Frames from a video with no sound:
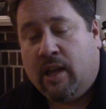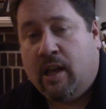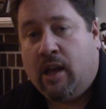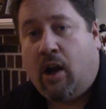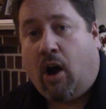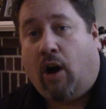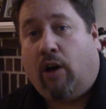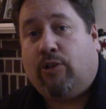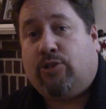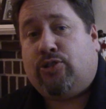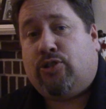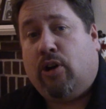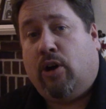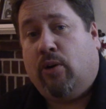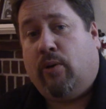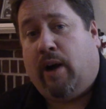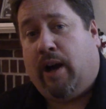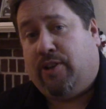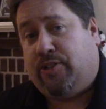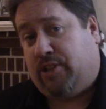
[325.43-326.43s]

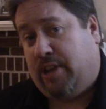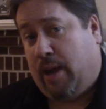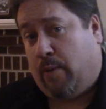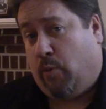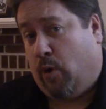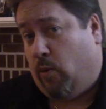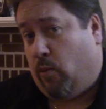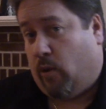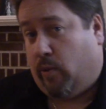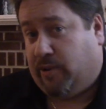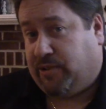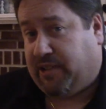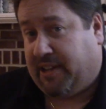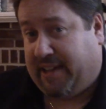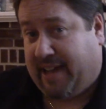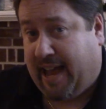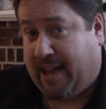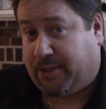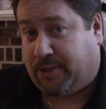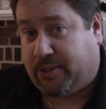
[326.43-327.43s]
Also, Sam Witwer was a
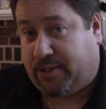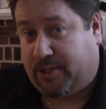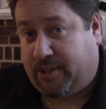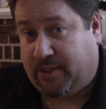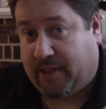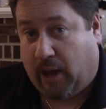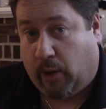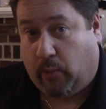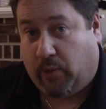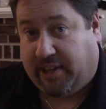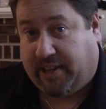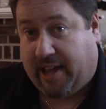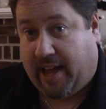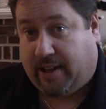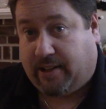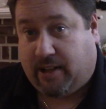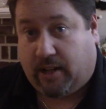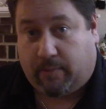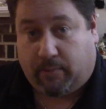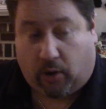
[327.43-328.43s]
guest that
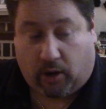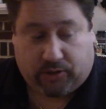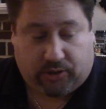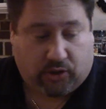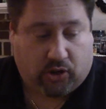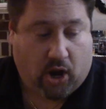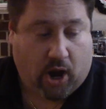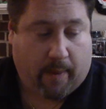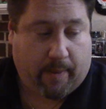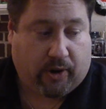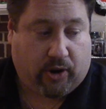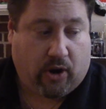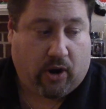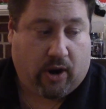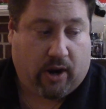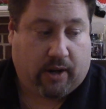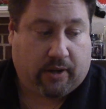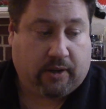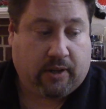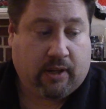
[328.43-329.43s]
weekend at Boston Comic
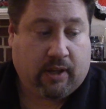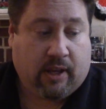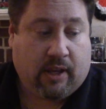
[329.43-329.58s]
Con,